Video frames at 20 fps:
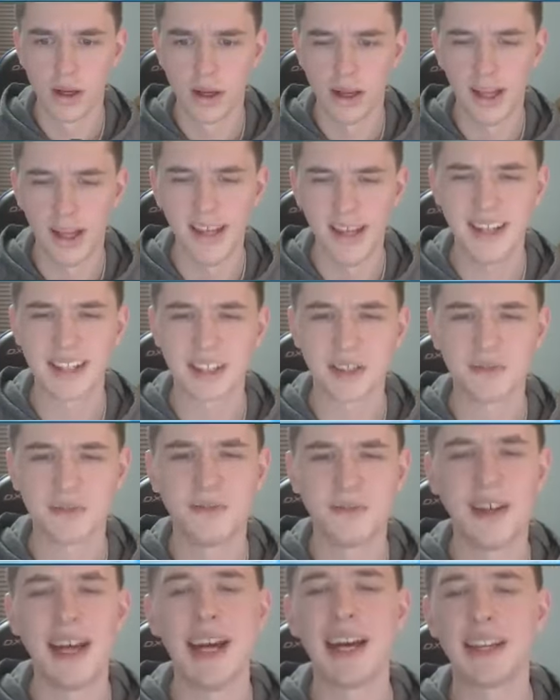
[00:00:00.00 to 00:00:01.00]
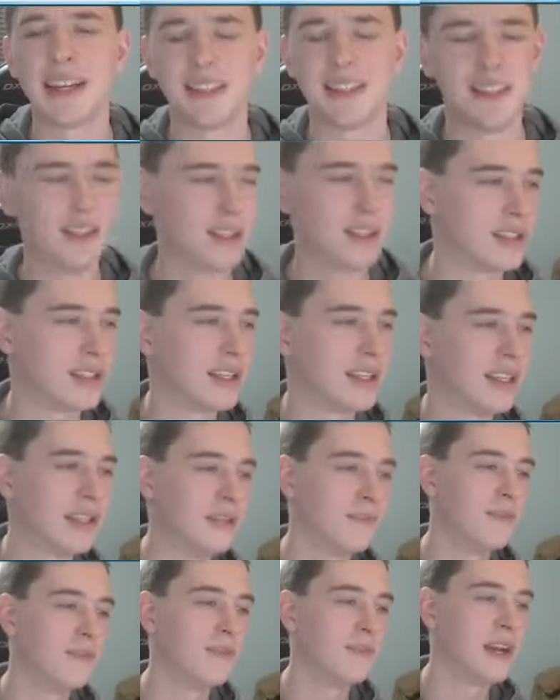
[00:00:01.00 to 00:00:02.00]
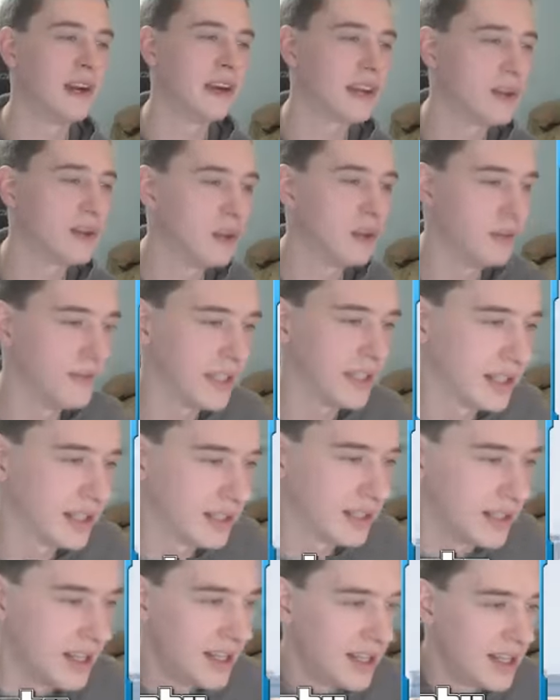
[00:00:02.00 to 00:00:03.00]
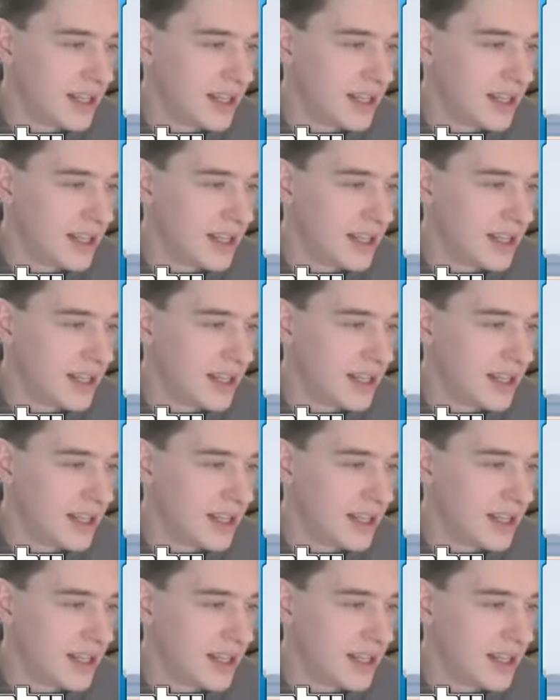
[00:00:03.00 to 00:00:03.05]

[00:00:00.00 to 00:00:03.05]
And it is fast, you can tell. Very cool vehicle.